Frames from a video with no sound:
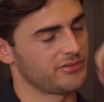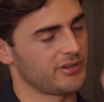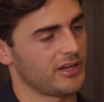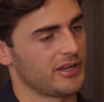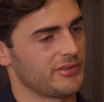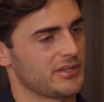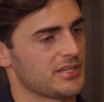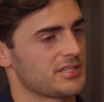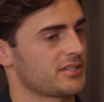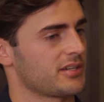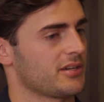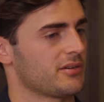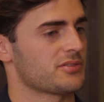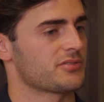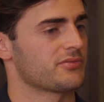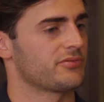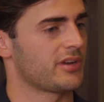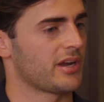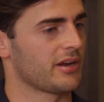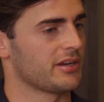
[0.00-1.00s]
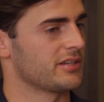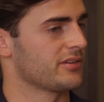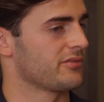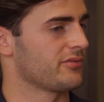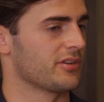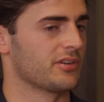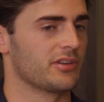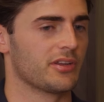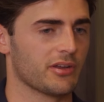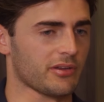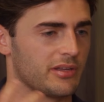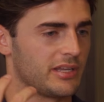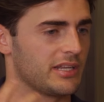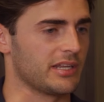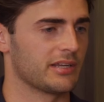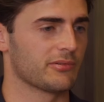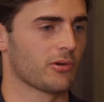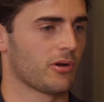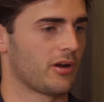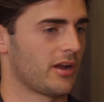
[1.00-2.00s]
5 years ago. It was very different,
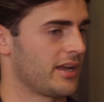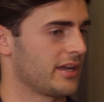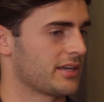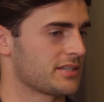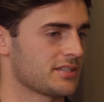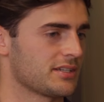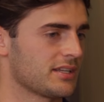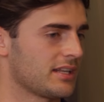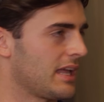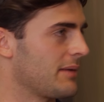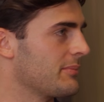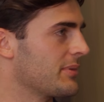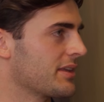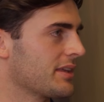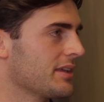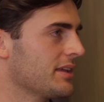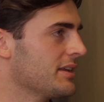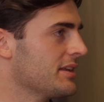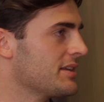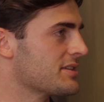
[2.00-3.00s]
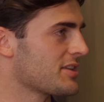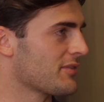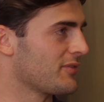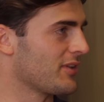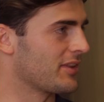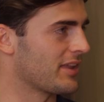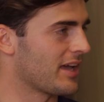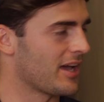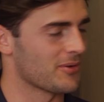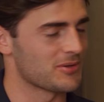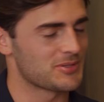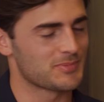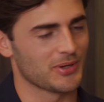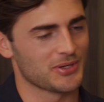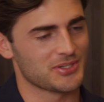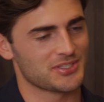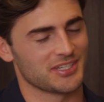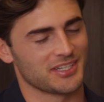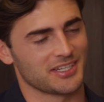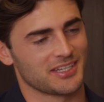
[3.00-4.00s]
eating raw eggs in a Lamborghini, stuff like that I was
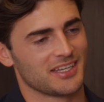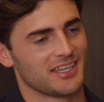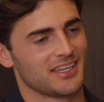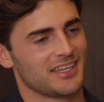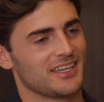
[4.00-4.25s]
posting.